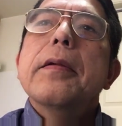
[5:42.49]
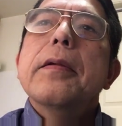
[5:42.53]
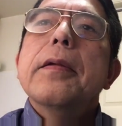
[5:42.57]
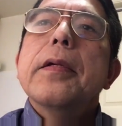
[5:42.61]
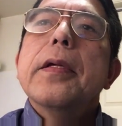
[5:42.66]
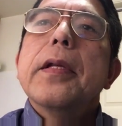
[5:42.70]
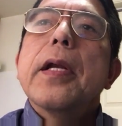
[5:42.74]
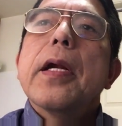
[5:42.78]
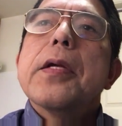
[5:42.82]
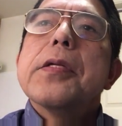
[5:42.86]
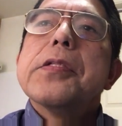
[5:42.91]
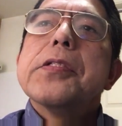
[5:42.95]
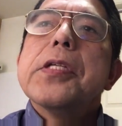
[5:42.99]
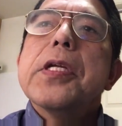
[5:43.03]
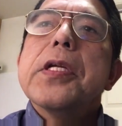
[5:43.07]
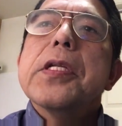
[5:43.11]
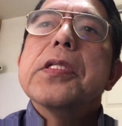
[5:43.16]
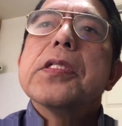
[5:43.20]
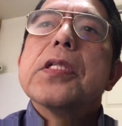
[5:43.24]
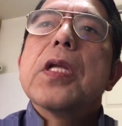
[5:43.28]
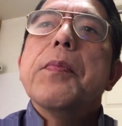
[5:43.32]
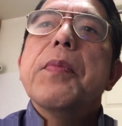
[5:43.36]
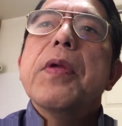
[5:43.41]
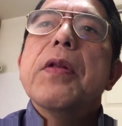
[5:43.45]
in our
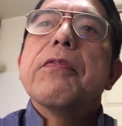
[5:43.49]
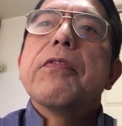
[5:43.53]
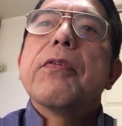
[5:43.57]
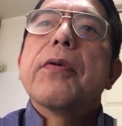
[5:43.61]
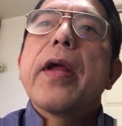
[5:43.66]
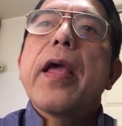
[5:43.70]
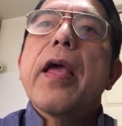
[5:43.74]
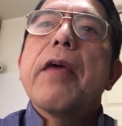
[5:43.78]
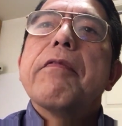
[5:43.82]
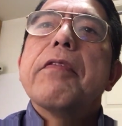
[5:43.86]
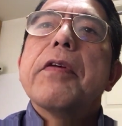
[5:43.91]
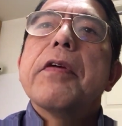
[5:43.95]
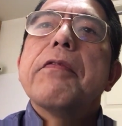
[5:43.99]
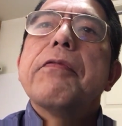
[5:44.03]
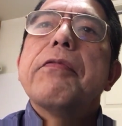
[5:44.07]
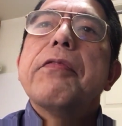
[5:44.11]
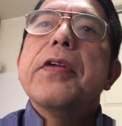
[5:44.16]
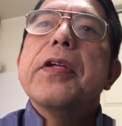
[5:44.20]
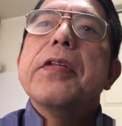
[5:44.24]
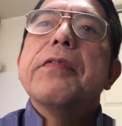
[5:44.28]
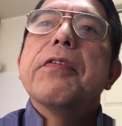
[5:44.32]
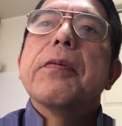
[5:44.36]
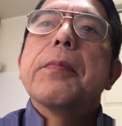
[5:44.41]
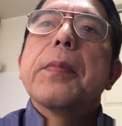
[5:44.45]
sins have been forever
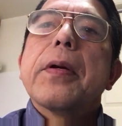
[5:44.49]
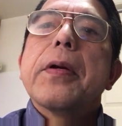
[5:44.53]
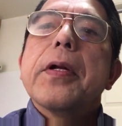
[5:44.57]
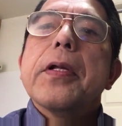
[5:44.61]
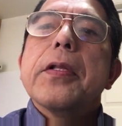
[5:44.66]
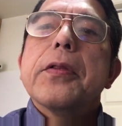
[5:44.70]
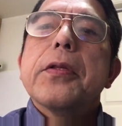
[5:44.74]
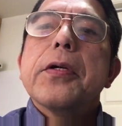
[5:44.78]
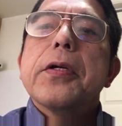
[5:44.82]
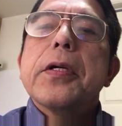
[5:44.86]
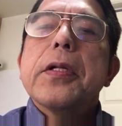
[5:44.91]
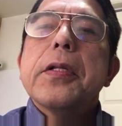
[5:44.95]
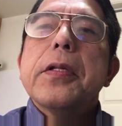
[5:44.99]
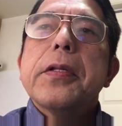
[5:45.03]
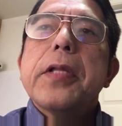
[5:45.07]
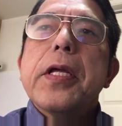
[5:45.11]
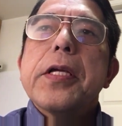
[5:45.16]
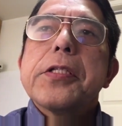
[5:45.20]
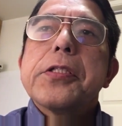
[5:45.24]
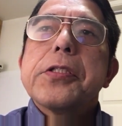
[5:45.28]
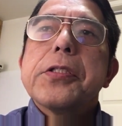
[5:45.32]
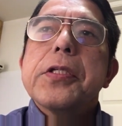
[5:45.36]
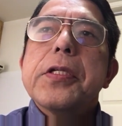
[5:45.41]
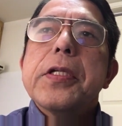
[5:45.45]
freed from our eternal
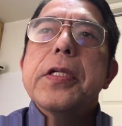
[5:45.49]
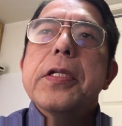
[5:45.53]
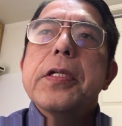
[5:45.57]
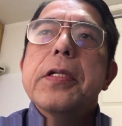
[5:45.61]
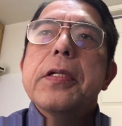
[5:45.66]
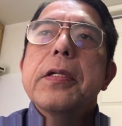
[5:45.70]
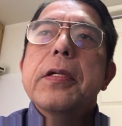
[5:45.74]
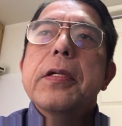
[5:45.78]
destiny